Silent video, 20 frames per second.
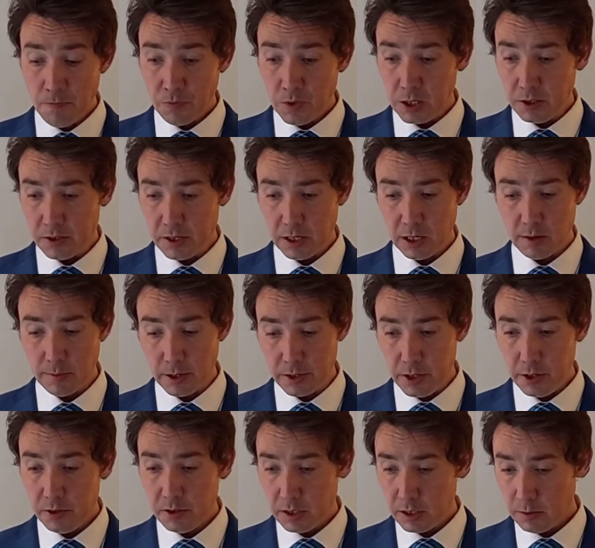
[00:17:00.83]
who's thinking about
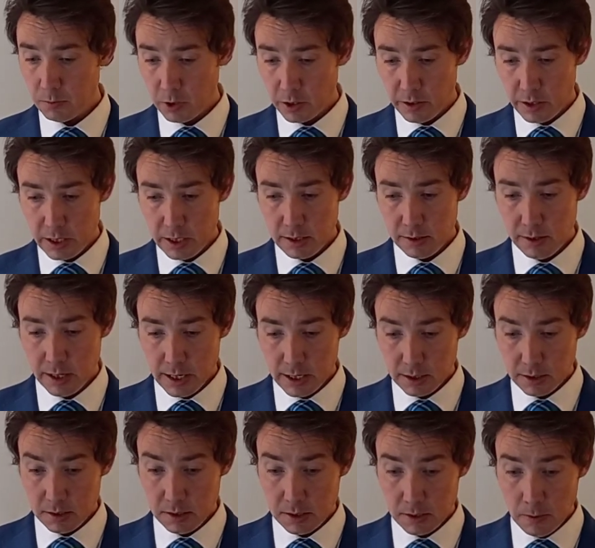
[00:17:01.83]
using one of these
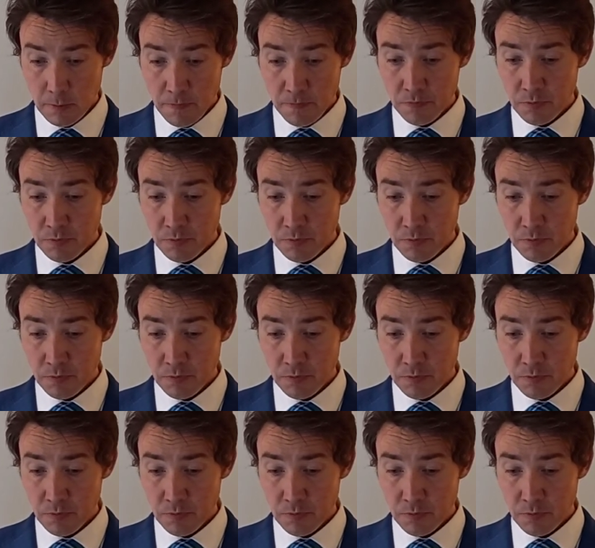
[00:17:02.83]
things.